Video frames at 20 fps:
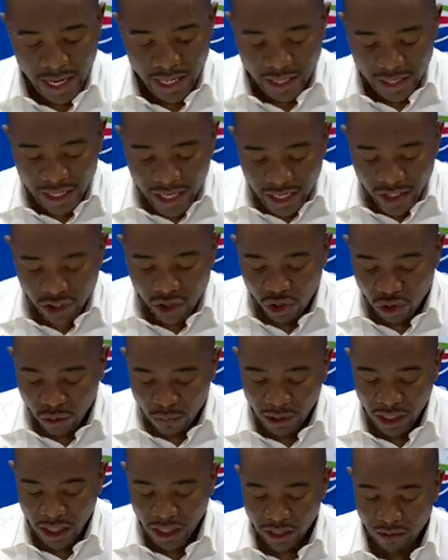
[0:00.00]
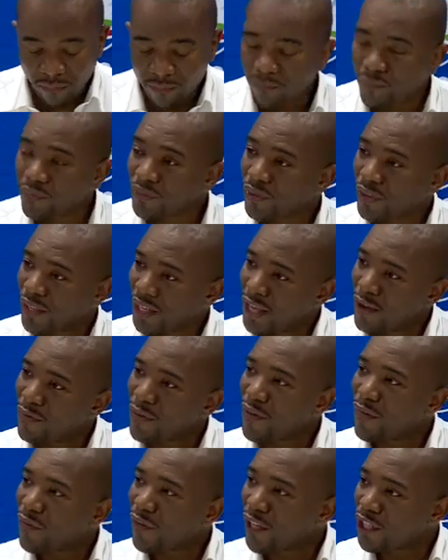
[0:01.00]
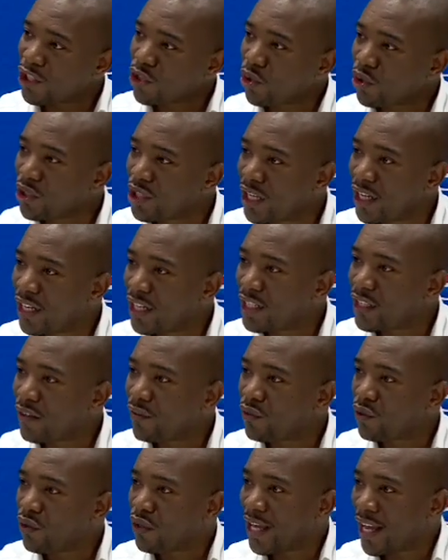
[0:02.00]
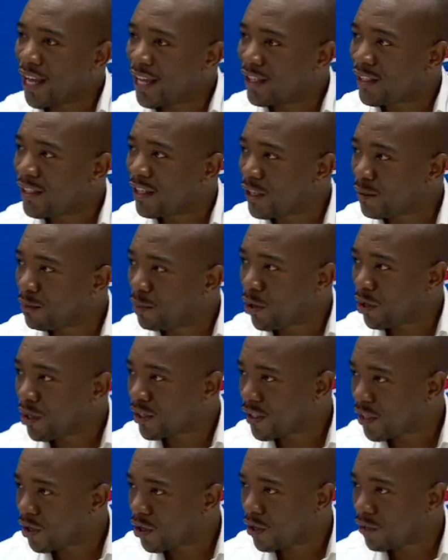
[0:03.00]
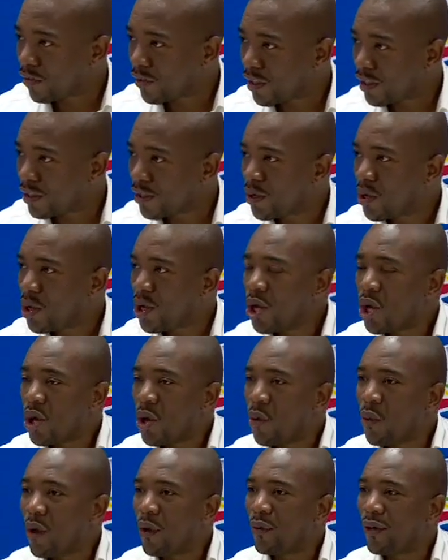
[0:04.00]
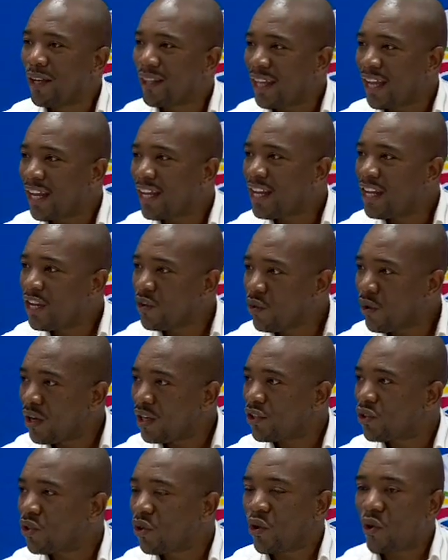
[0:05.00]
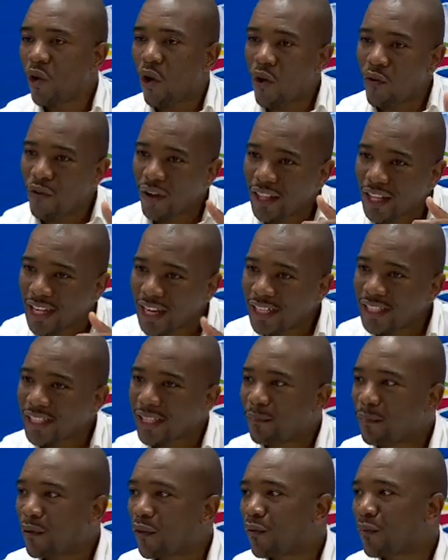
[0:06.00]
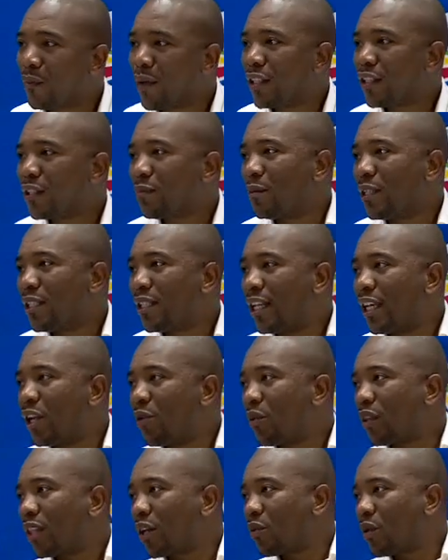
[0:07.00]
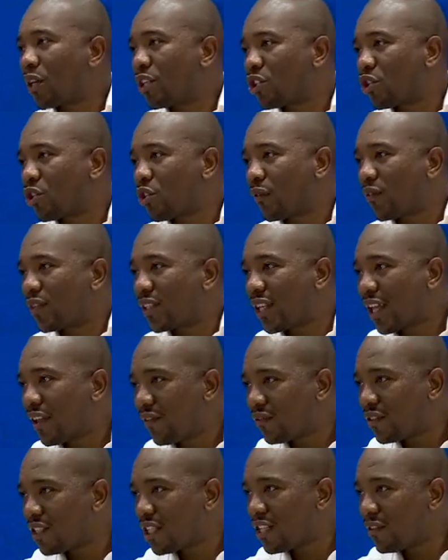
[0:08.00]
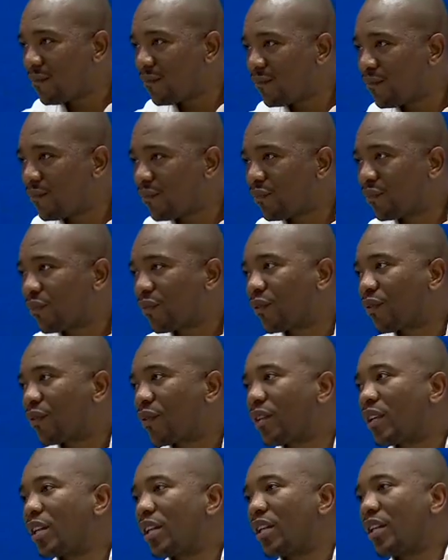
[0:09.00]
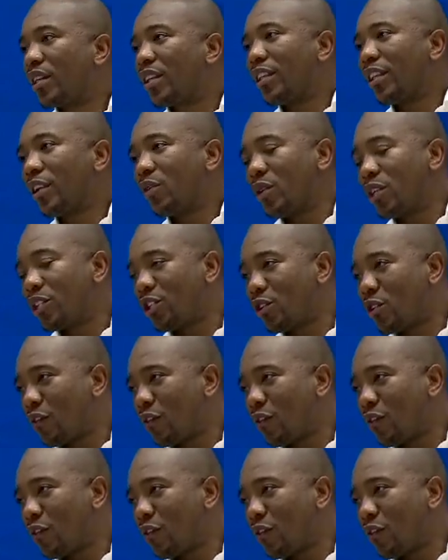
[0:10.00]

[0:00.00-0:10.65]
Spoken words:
These, to me, give a fresh alternative to the ANC's policy offer. We will then equally so, over the next number of months, be dealing with the question of safety, the question